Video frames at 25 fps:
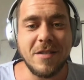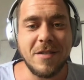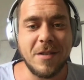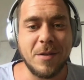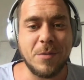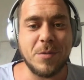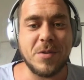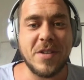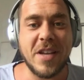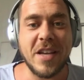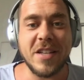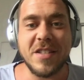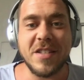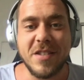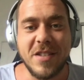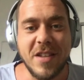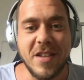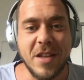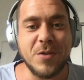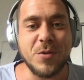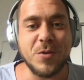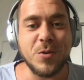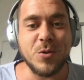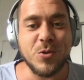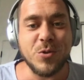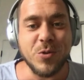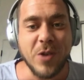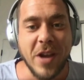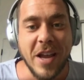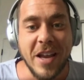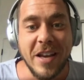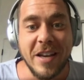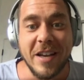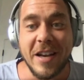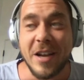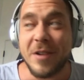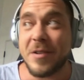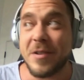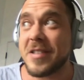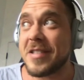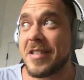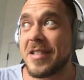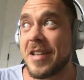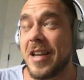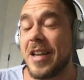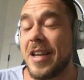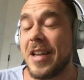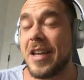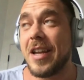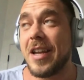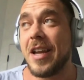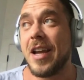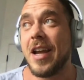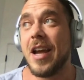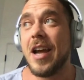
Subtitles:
It was existential dread. And I was like,